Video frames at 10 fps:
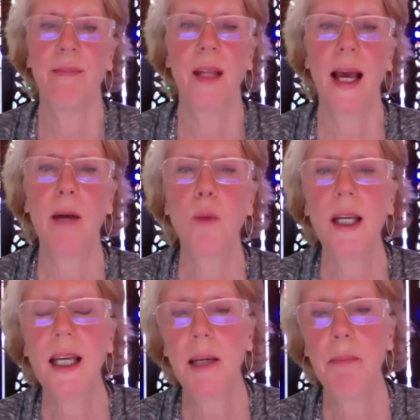And we
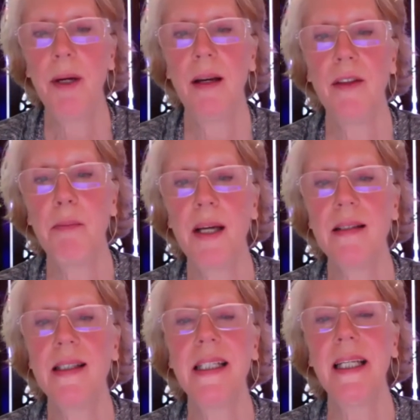keep the
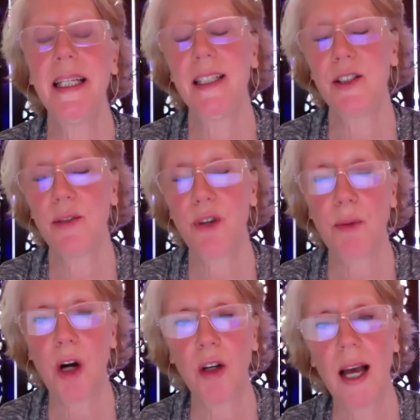best seeds from
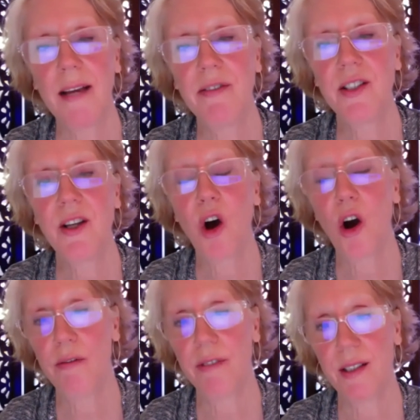our life's
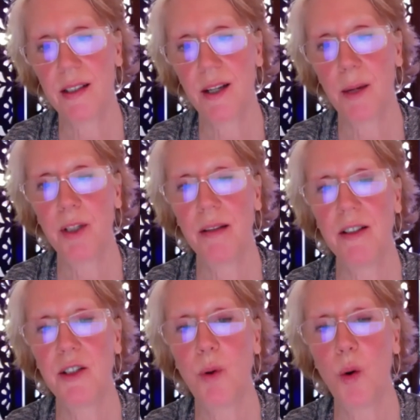harvest up to
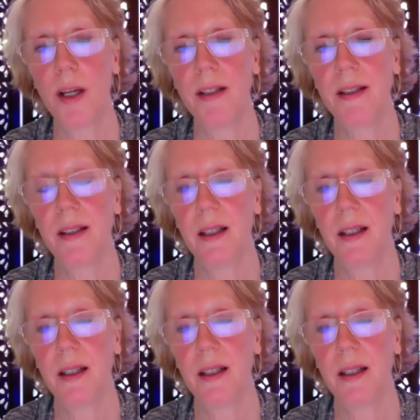this point,